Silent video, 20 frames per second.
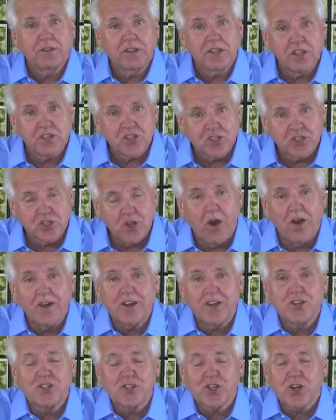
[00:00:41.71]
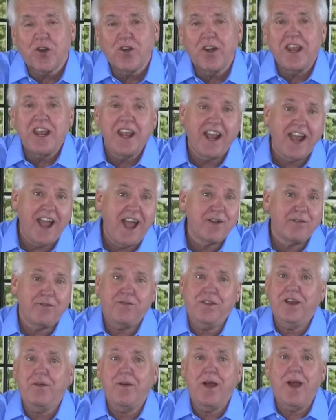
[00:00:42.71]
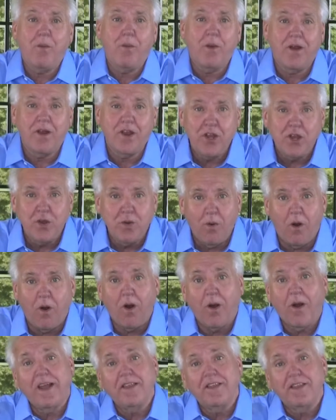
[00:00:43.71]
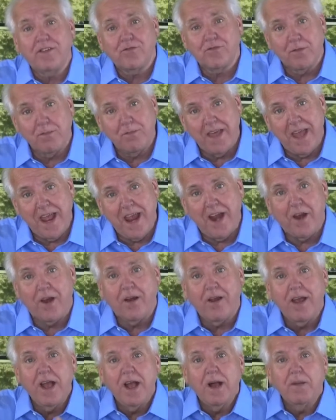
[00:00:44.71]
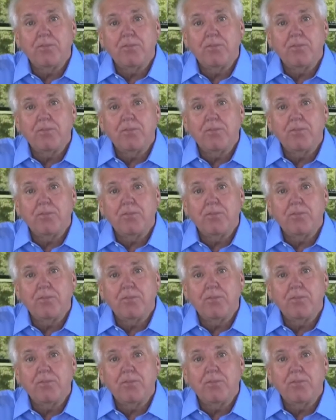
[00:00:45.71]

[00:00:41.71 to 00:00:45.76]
to start a journey, you got to figure out where you are, and then from there,